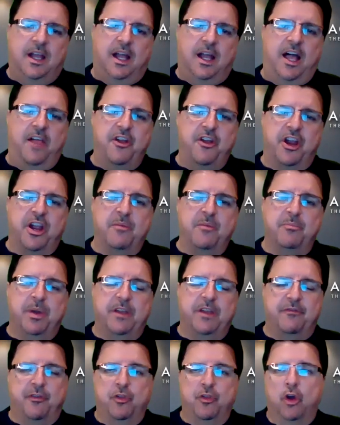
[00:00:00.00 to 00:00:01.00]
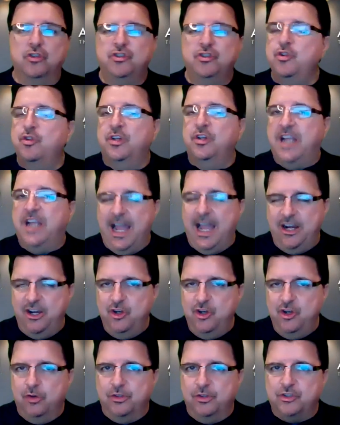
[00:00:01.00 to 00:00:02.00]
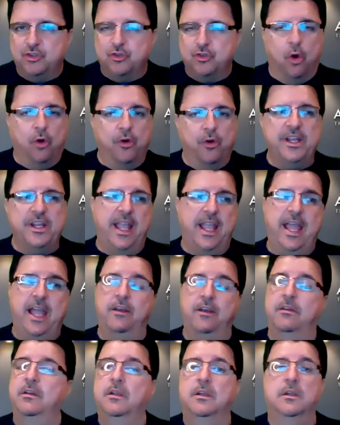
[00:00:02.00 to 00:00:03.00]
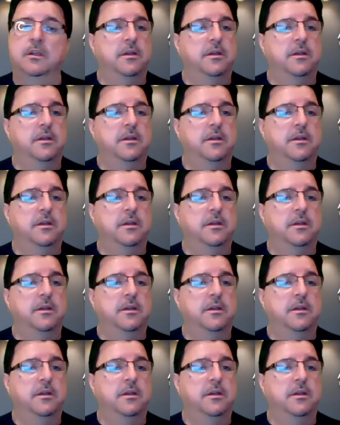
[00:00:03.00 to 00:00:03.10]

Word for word: Uh, there, but for those of you kind of new to the story and